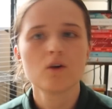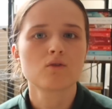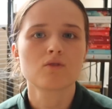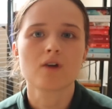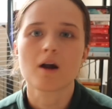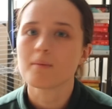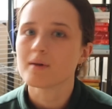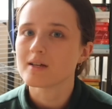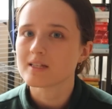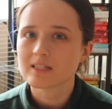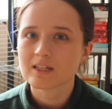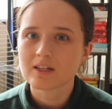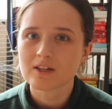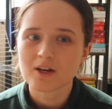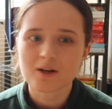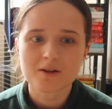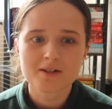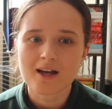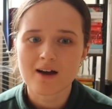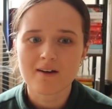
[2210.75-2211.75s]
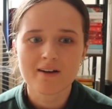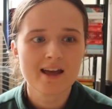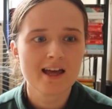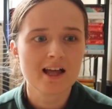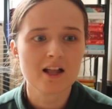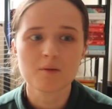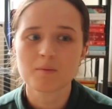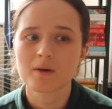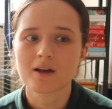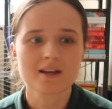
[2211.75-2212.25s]
rabbits can go
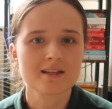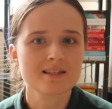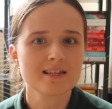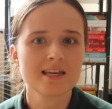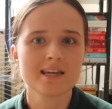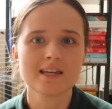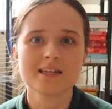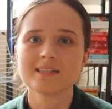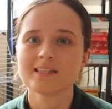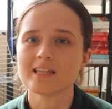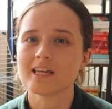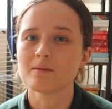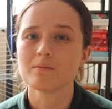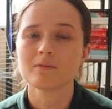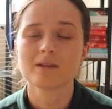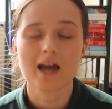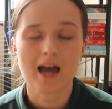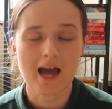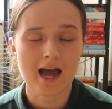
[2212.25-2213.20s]
downhill because he seemed